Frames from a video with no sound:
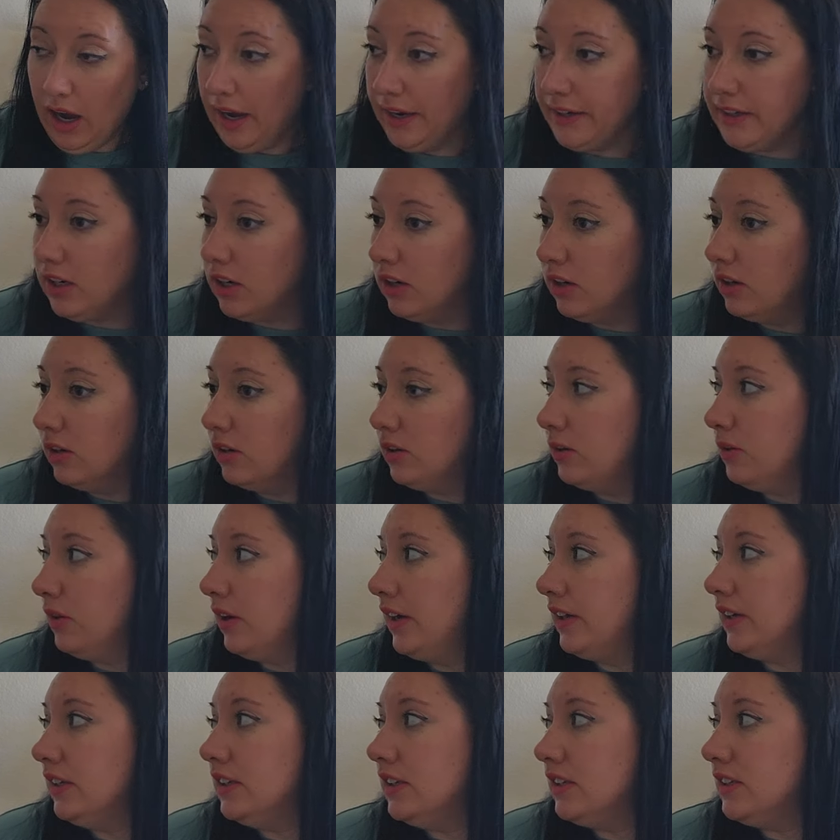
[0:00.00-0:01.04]
I know
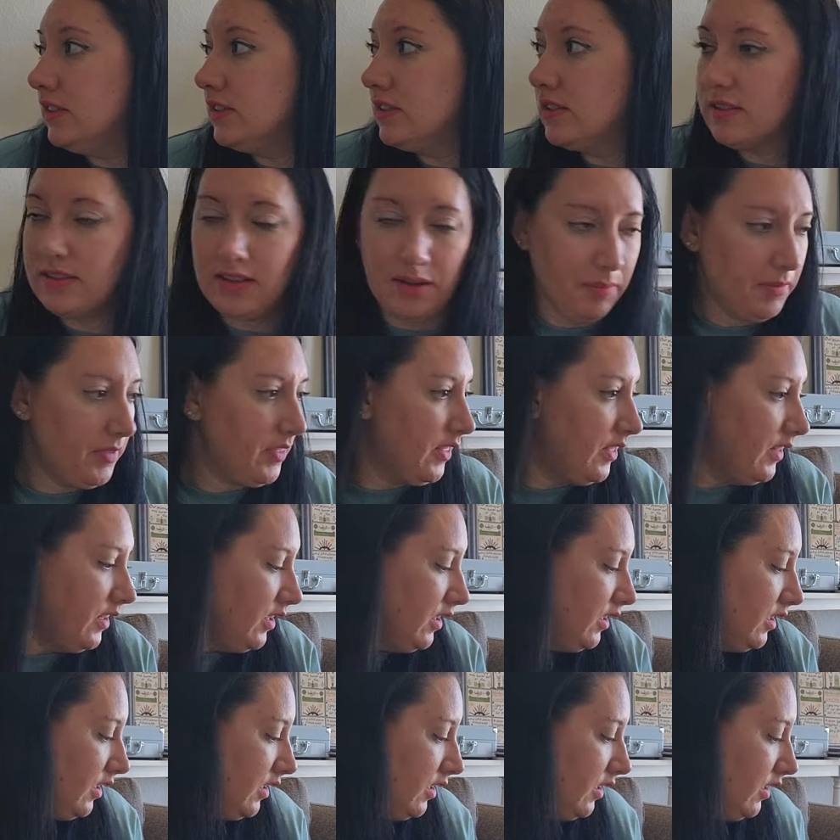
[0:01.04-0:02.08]
I need
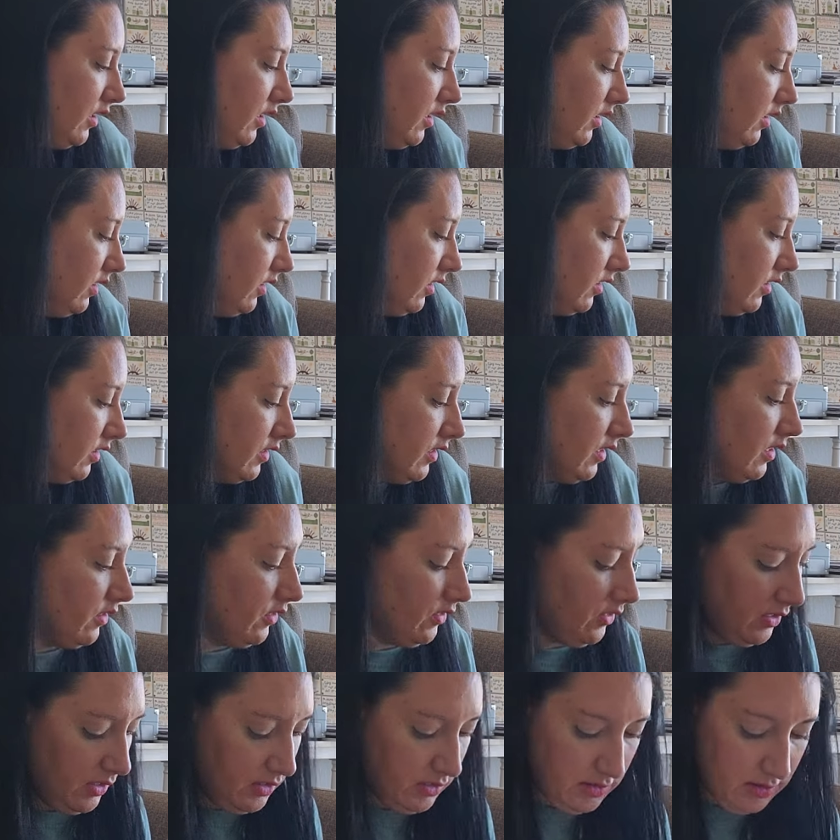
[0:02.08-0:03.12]
something because I
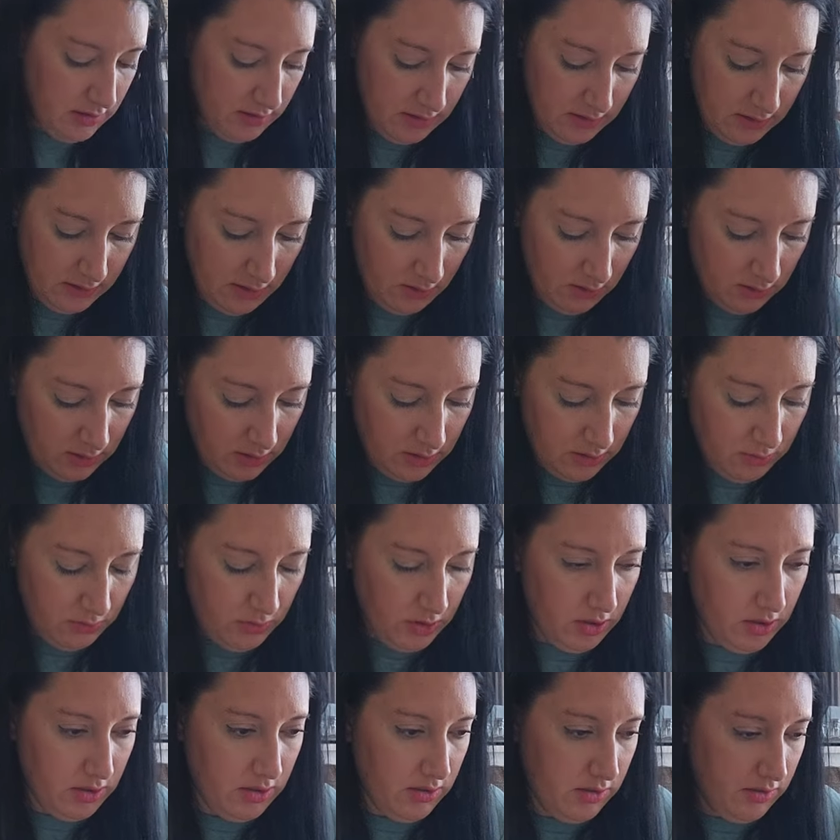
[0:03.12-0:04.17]
don't think this is all gonna
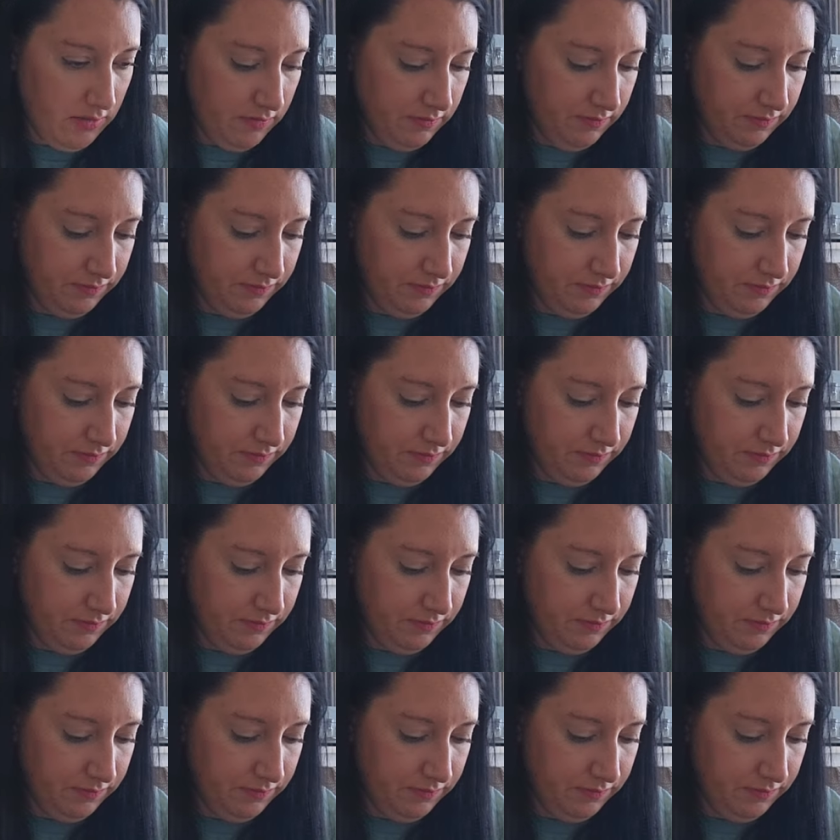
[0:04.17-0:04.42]
work.